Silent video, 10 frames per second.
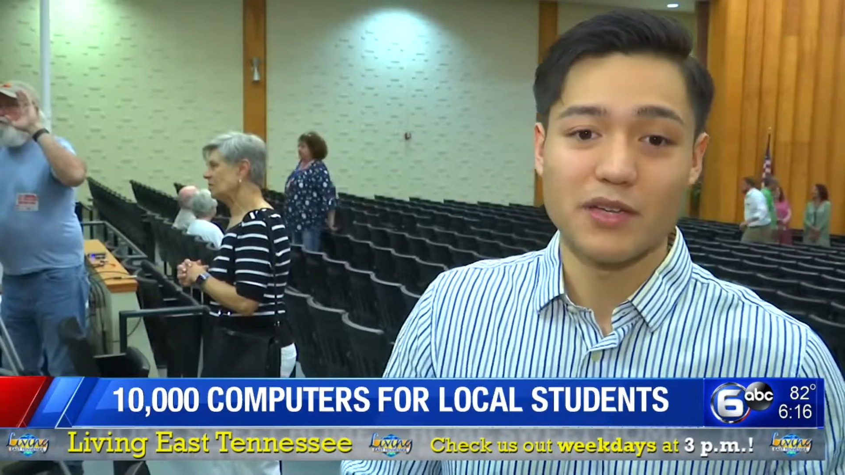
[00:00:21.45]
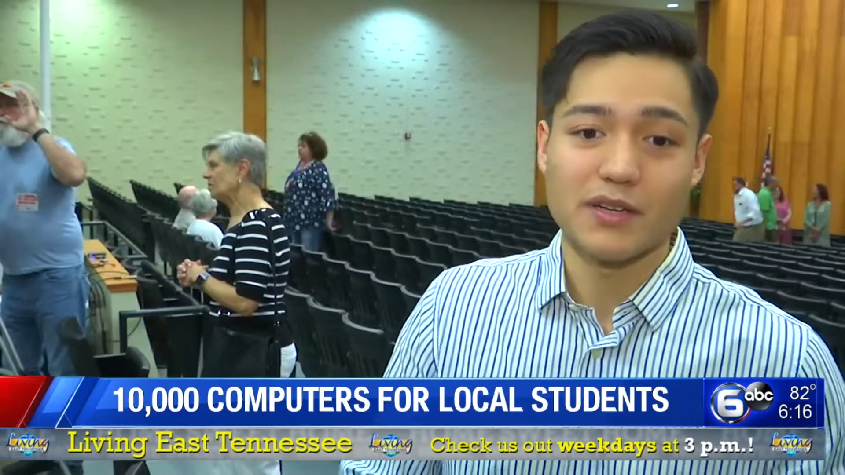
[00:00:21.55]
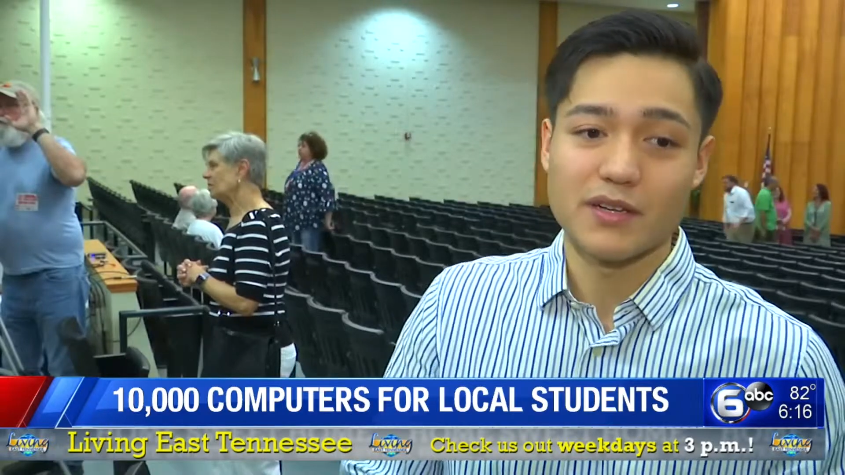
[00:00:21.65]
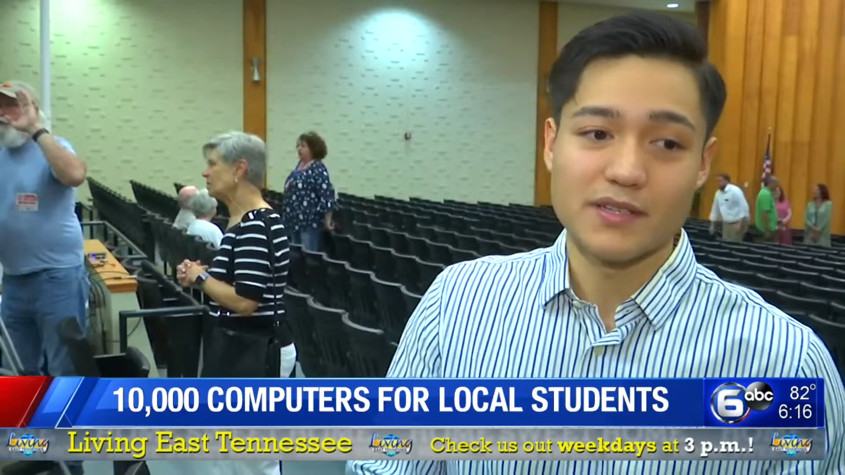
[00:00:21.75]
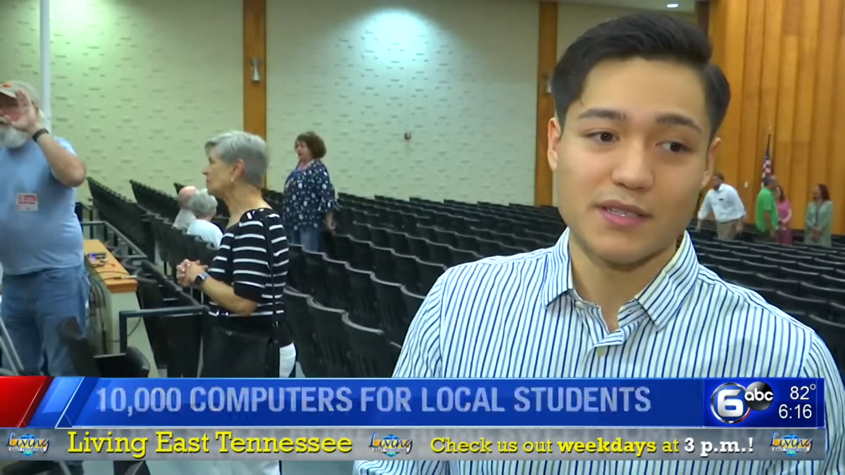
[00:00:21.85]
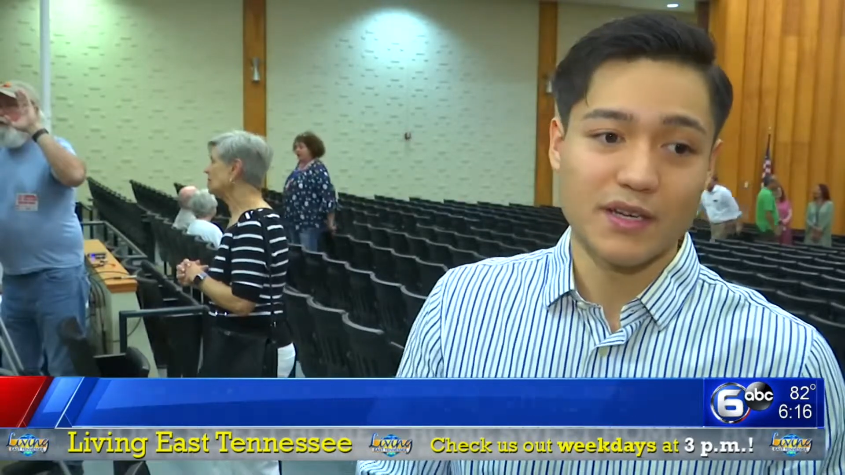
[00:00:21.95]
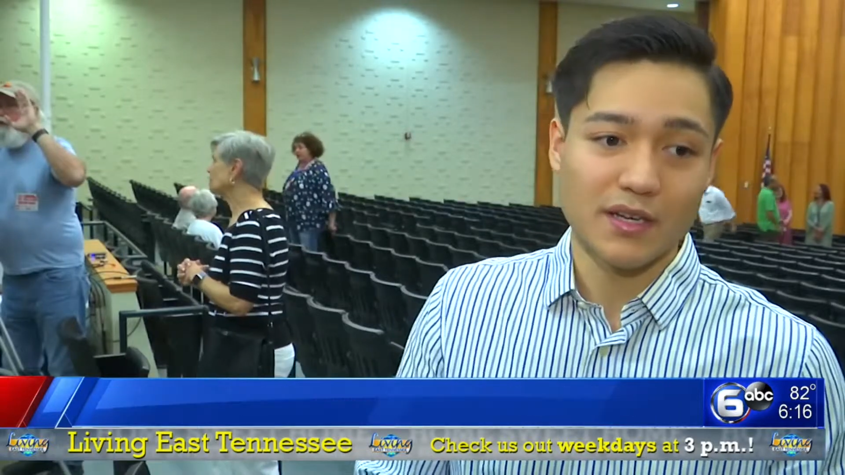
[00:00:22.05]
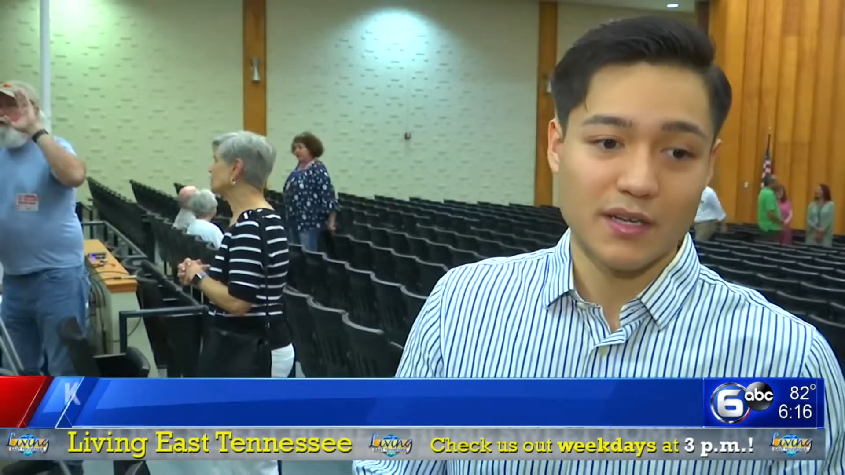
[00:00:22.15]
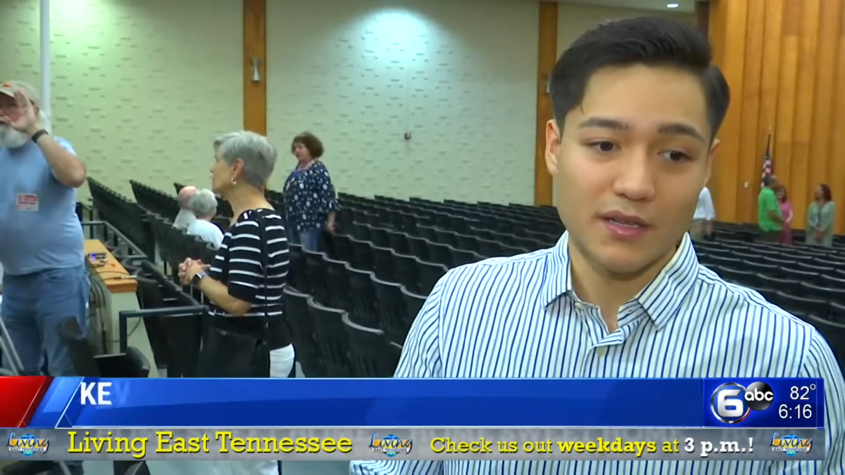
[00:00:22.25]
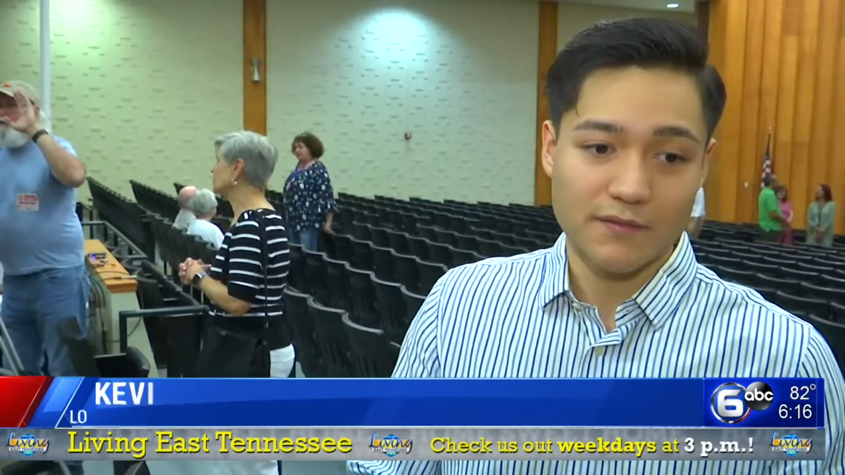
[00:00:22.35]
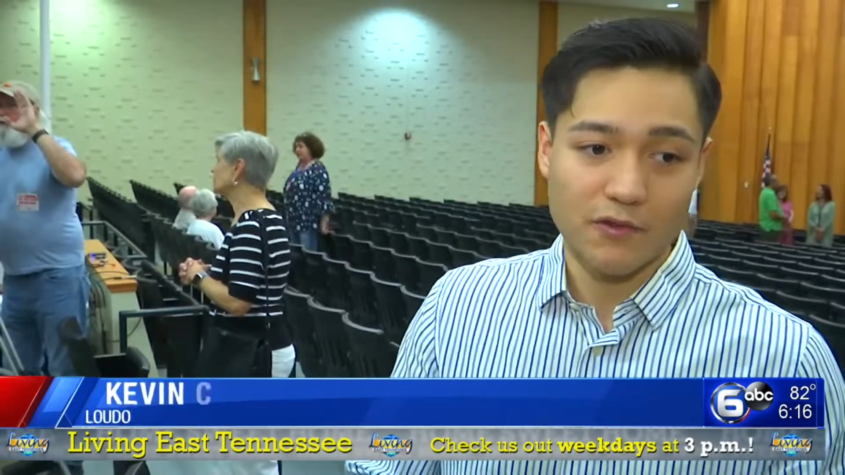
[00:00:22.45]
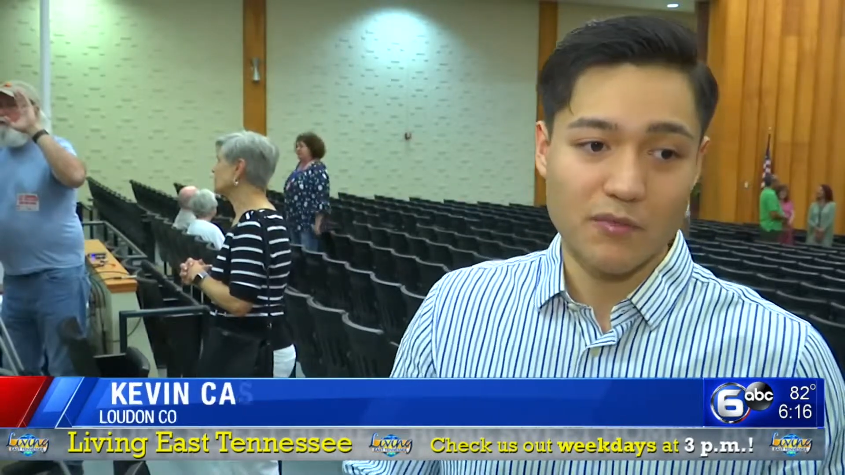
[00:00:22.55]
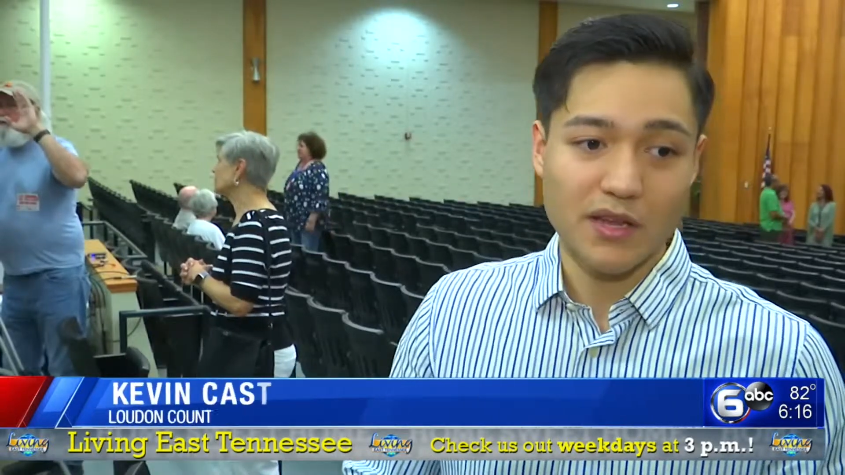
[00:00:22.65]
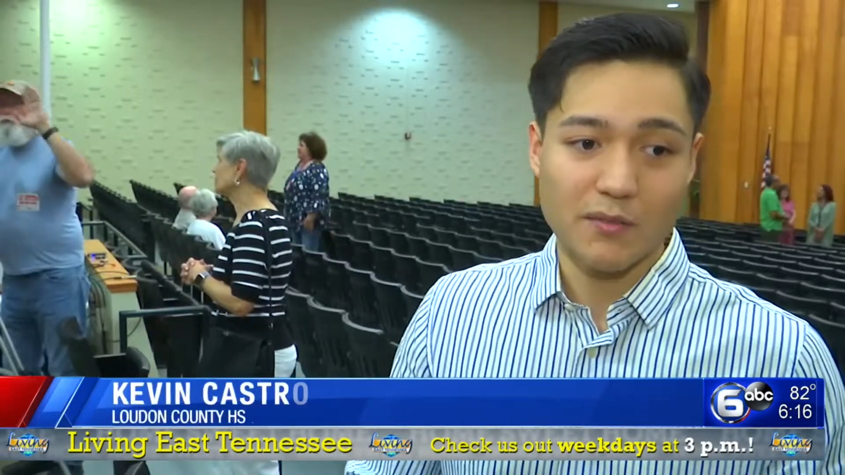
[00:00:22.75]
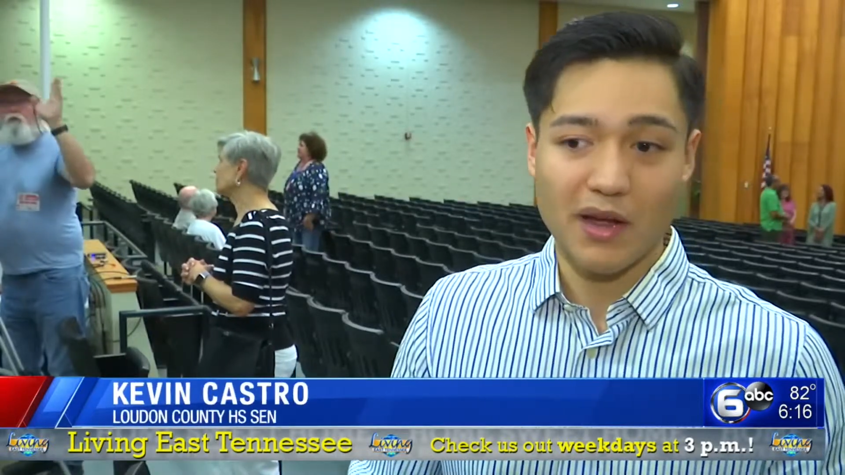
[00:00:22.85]
because uh, for
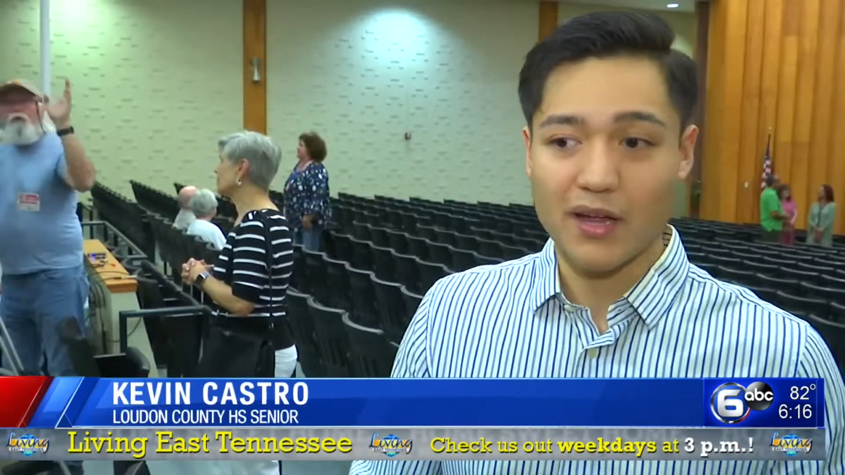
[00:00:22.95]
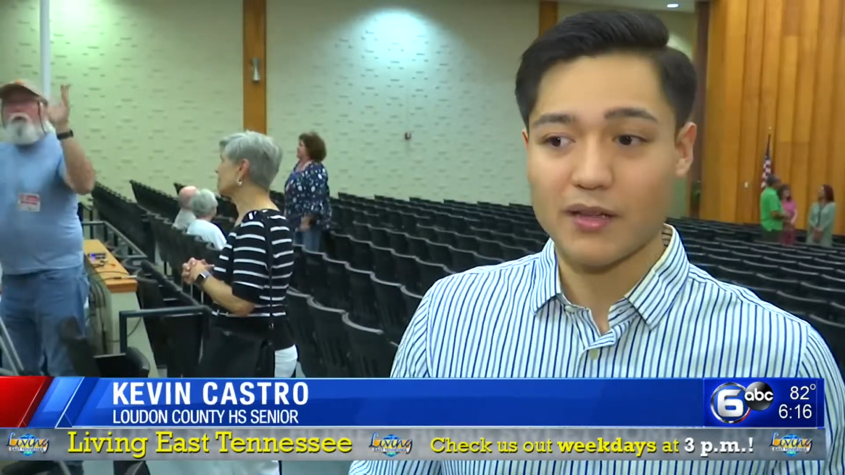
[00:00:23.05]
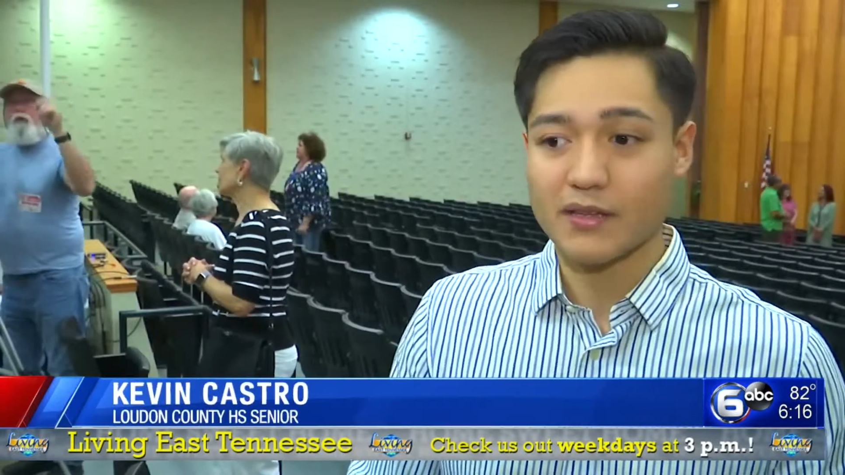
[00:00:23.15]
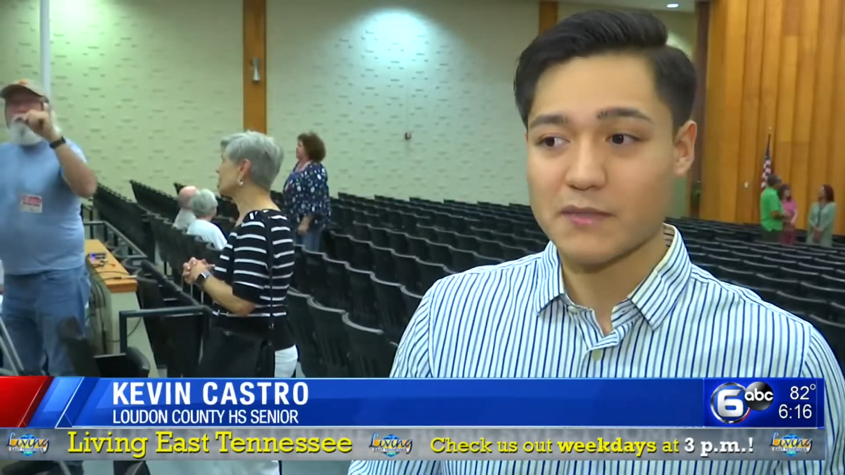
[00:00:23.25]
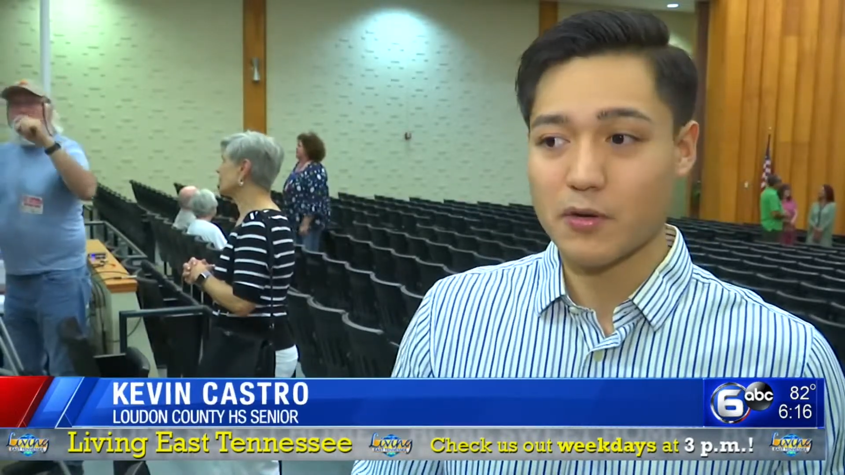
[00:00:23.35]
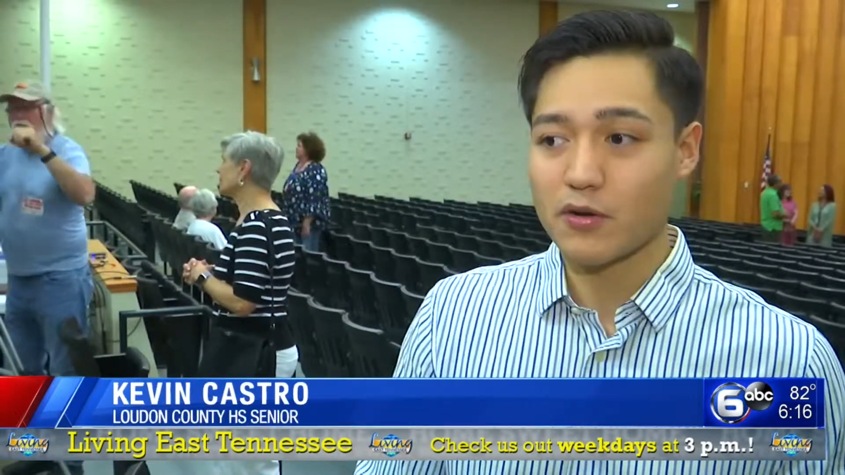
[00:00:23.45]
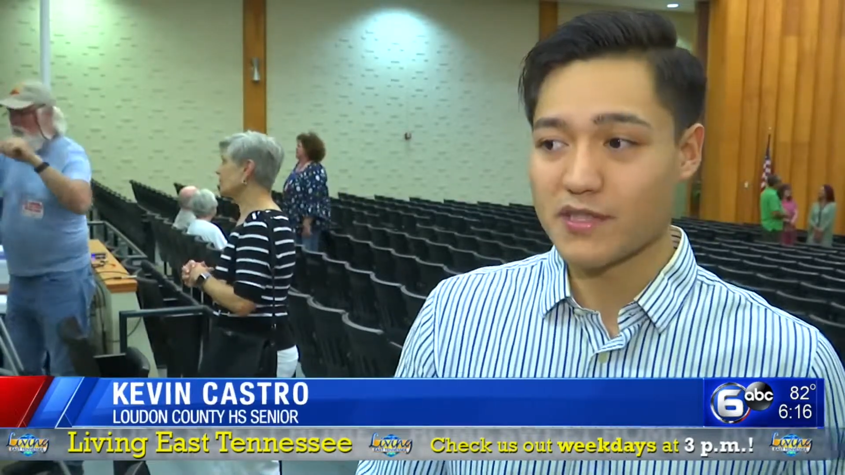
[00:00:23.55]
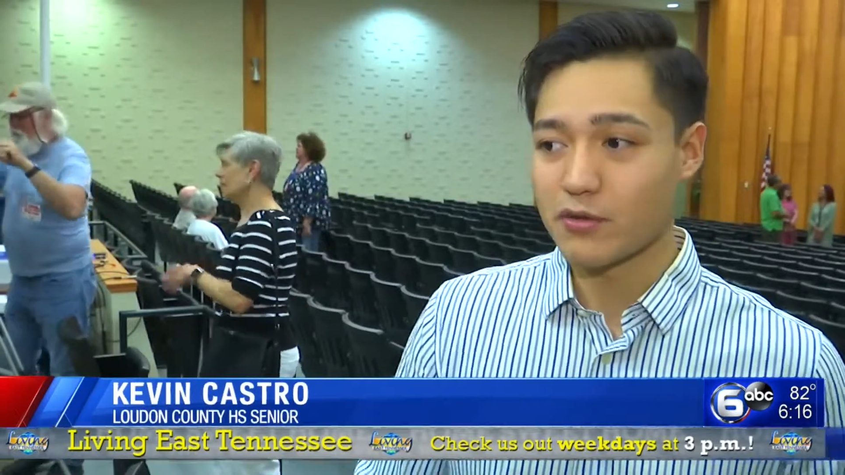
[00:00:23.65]
me, in my experience,